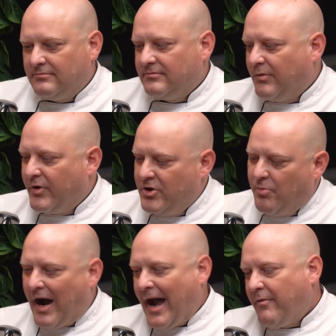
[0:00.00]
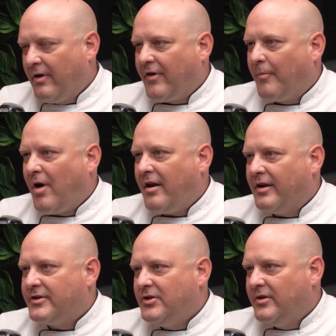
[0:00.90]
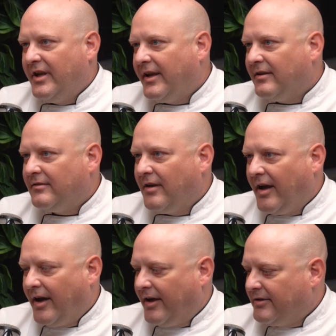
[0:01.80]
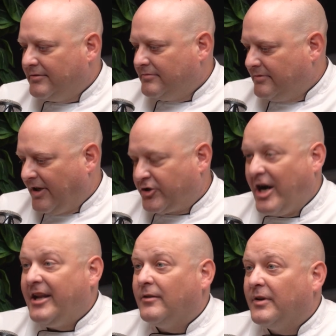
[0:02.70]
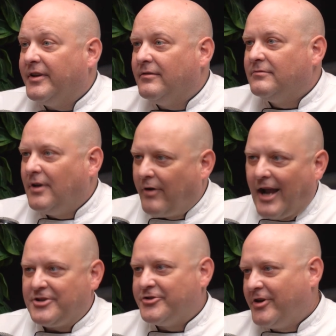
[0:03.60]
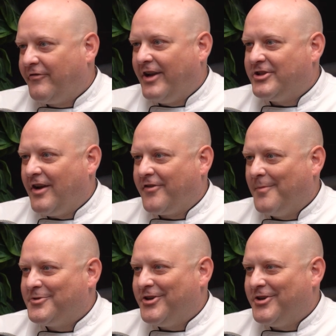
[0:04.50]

when you buy one of our products, you get a training with it. A Rational Certified Chef comes to your